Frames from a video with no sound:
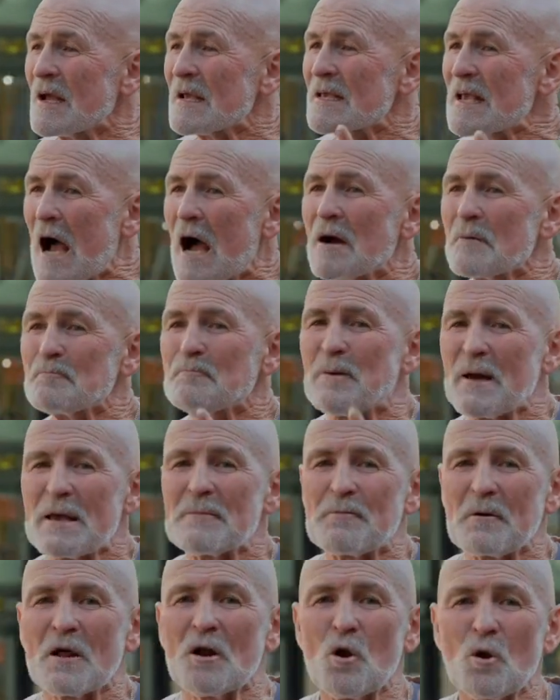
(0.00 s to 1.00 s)
Young
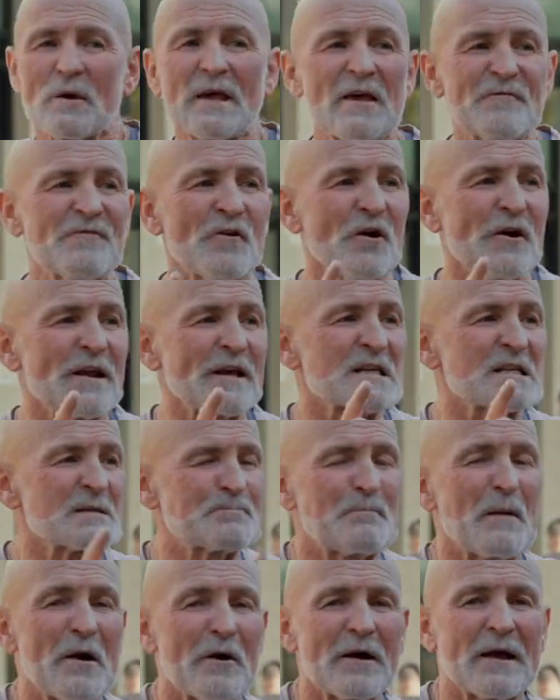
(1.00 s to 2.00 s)
people are looking for an
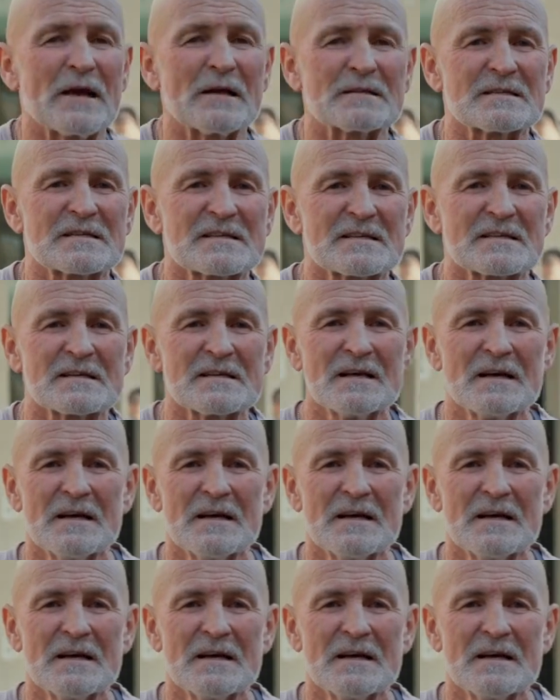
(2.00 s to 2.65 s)
experience